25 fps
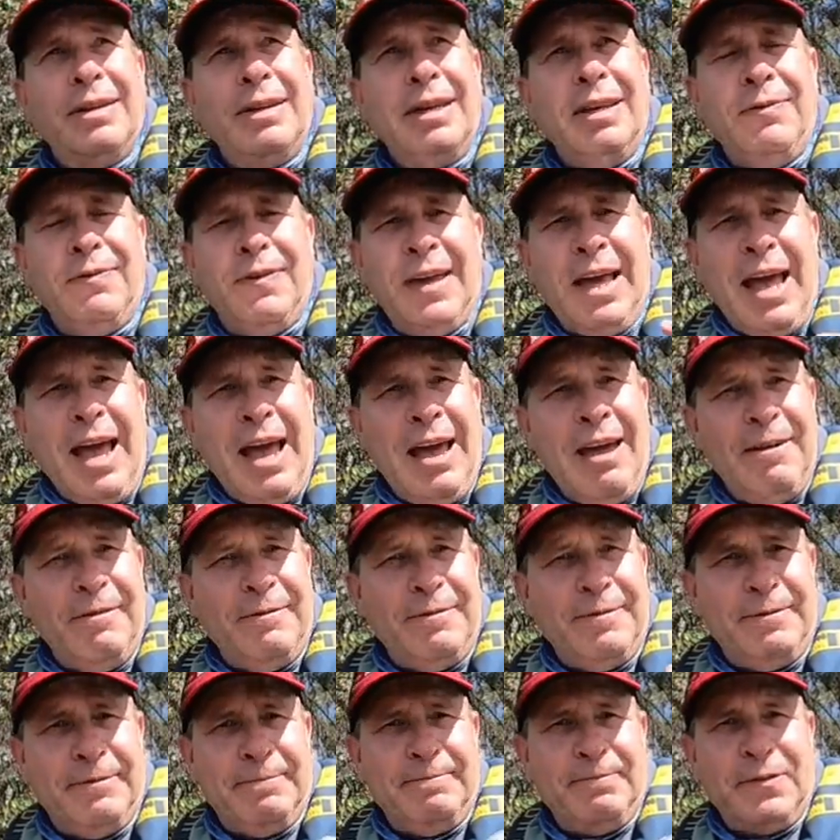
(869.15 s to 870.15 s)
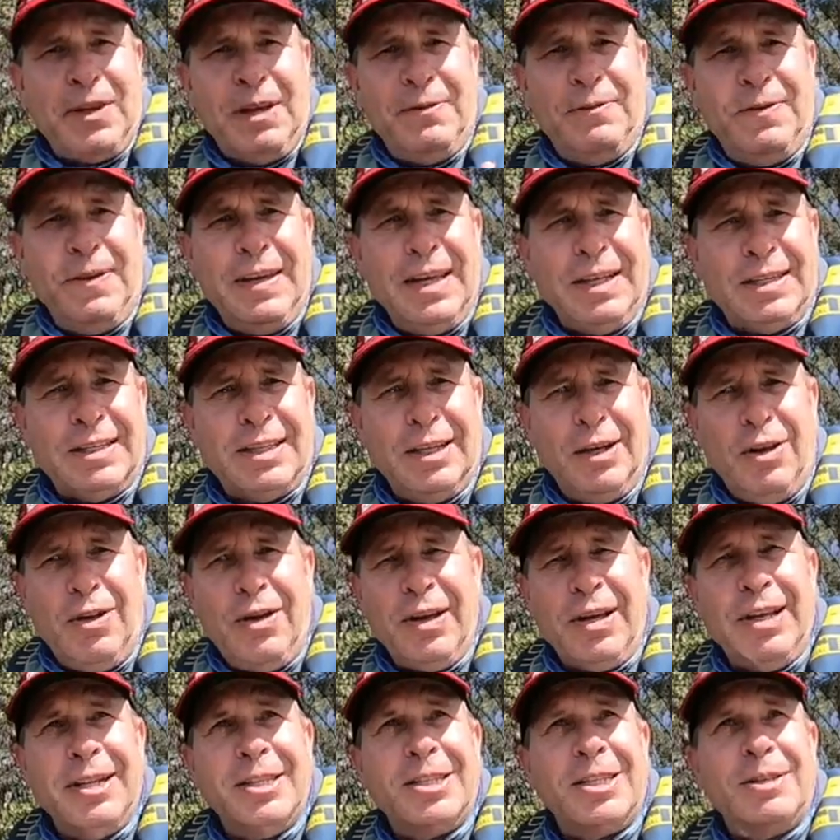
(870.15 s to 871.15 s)
If you have, don't forget to
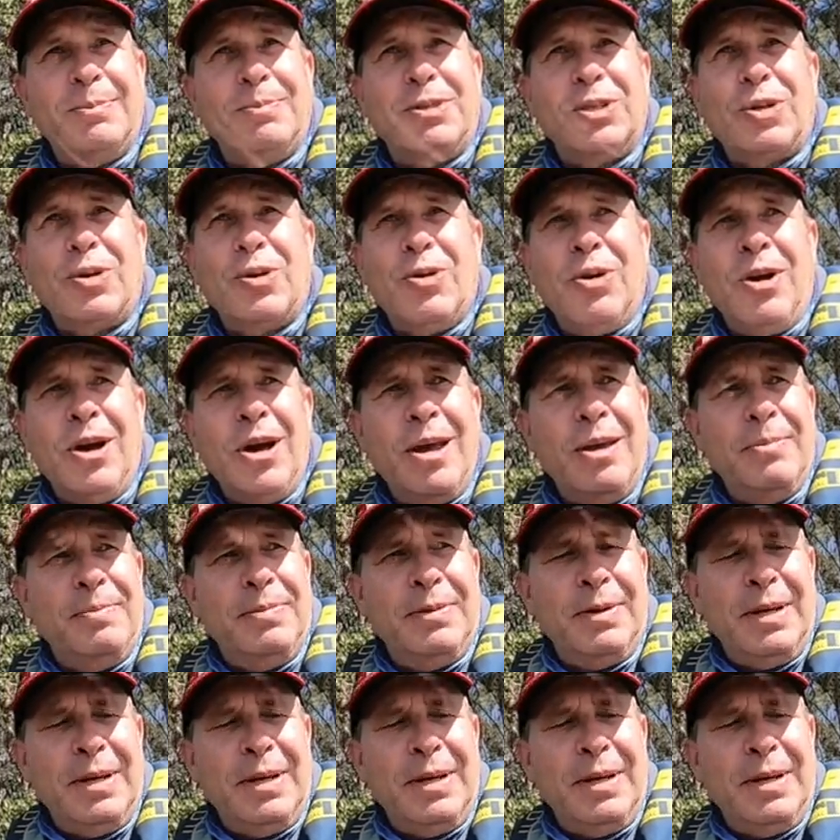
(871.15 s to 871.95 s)
like and subscribe,